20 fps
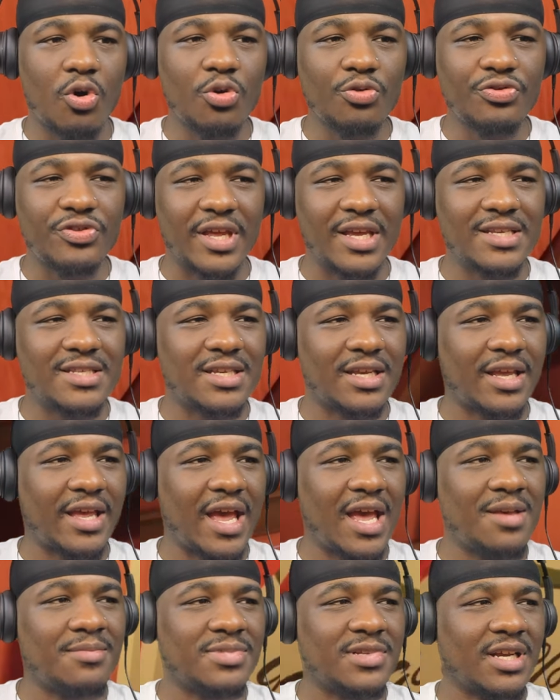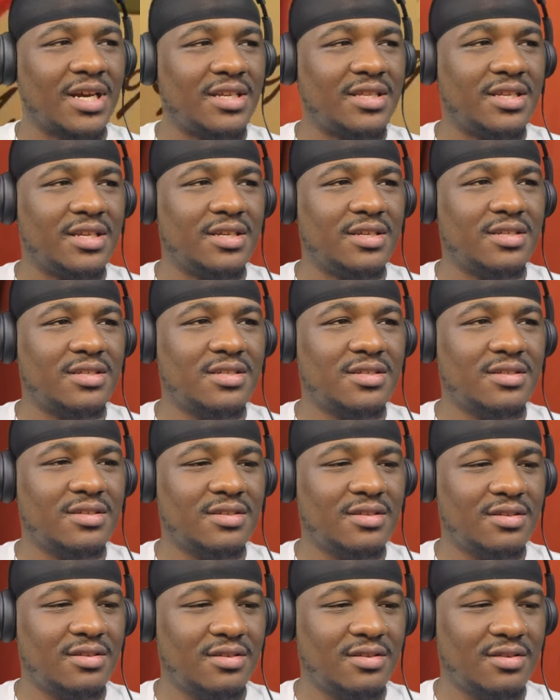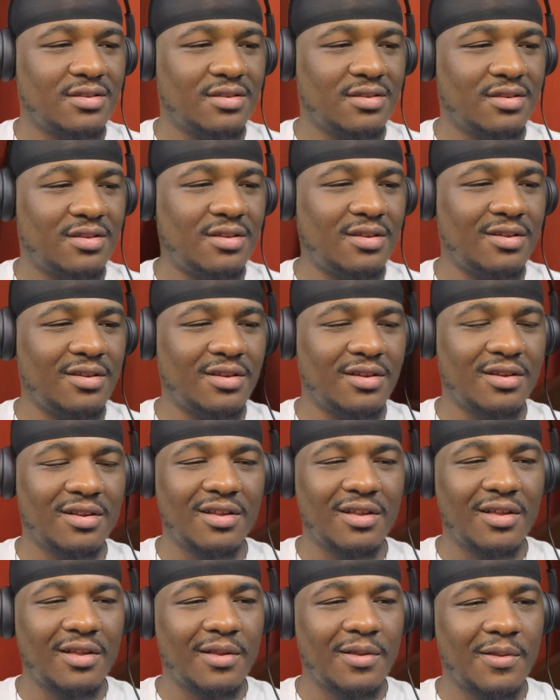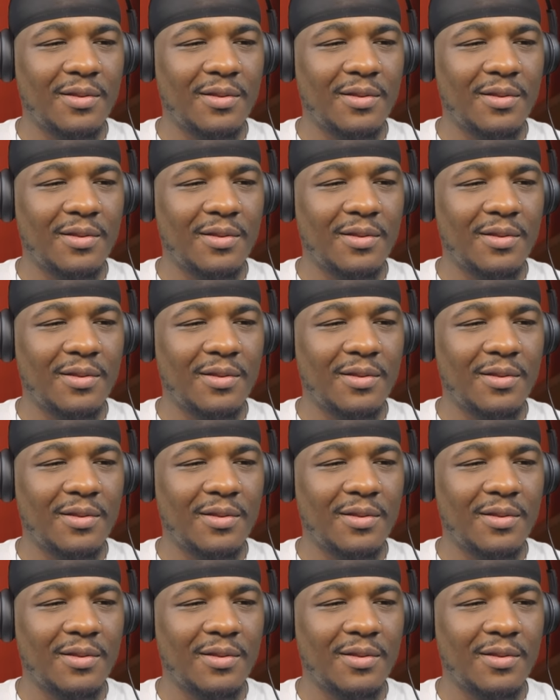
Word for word: sheets. Who thinks of games like this? Or even waking up